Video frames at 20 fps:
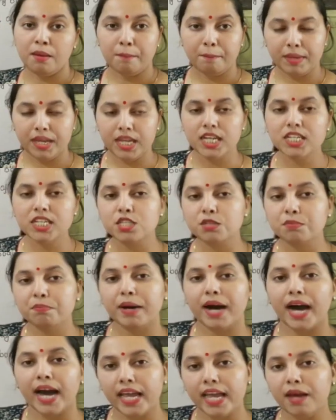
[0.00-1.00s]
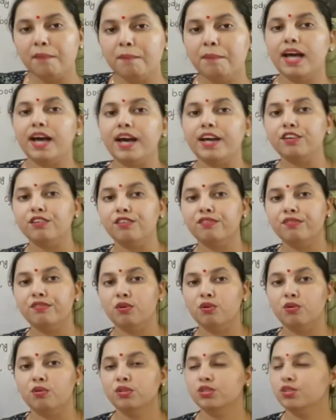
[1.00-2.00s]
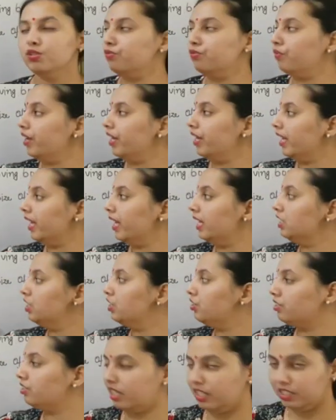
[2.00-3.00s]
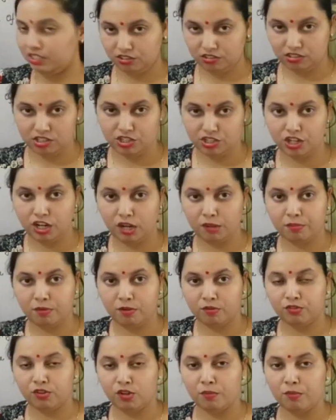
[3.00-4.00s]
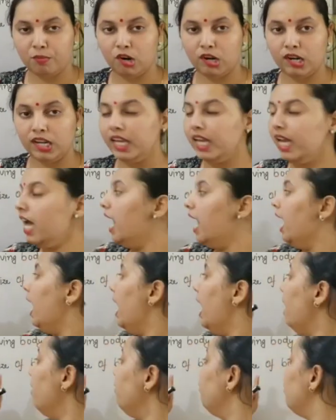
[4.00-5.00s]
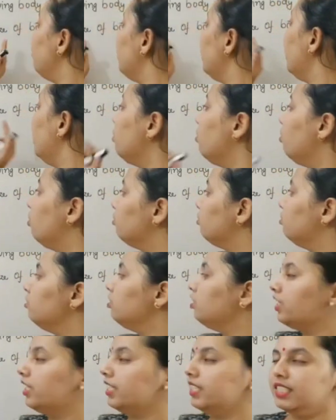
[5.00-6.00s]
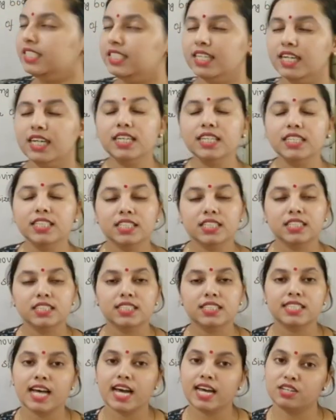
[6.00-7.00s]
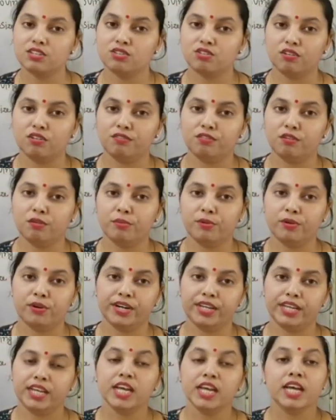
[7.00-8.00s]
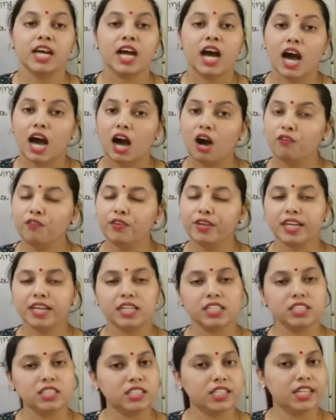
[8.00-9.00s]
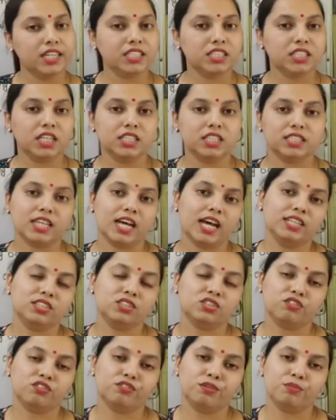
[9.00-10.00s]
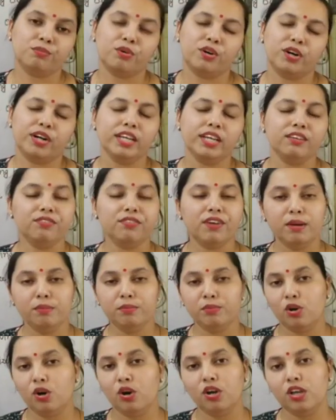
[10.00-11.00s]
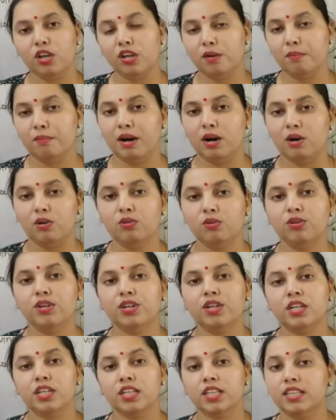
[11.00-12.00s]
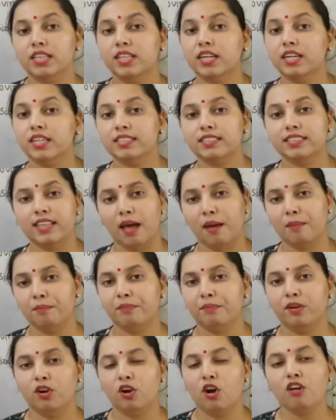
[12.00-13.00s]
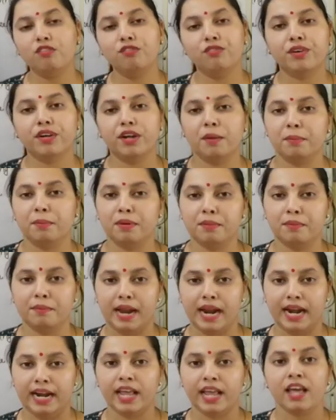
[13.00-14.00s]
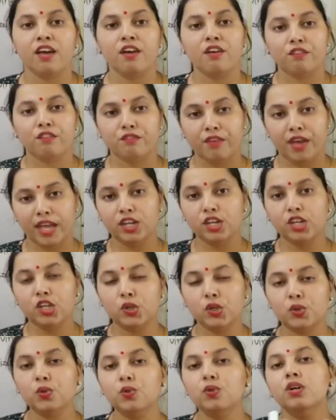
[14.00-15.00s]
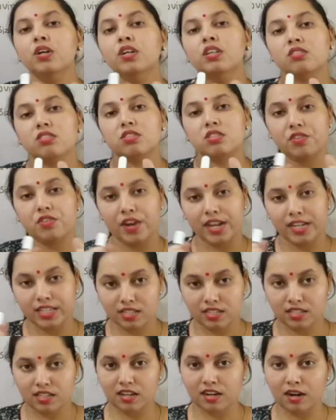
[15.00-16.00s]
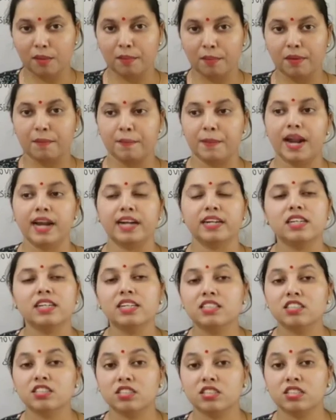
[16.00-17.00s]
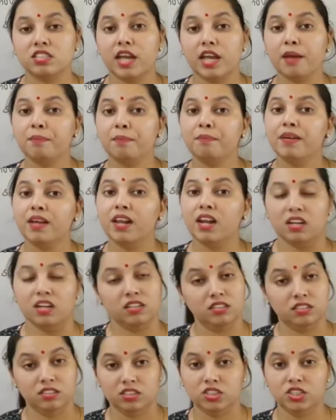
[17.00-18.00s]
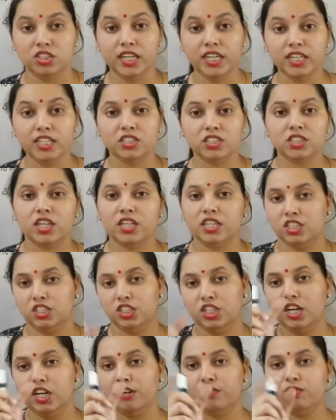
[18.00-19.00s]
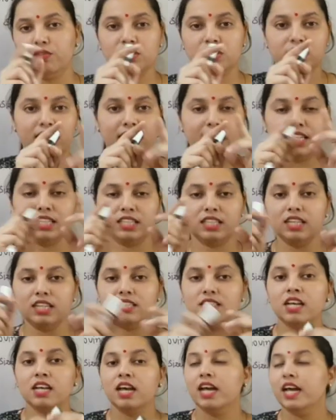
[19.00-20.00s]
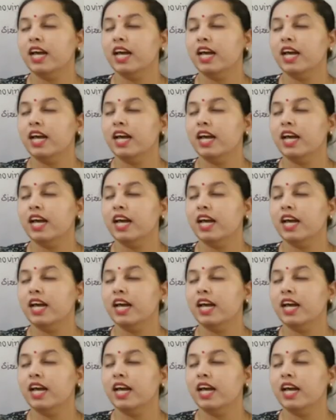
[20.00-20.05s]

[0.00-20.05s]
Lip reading: Means by applying force, we can change the shape of the body and we can also change the size of a body. How we can change the size of a body? If I am talking about the example of rubber band. When you stretch the rubber band, its shape will change. Initially it was like this.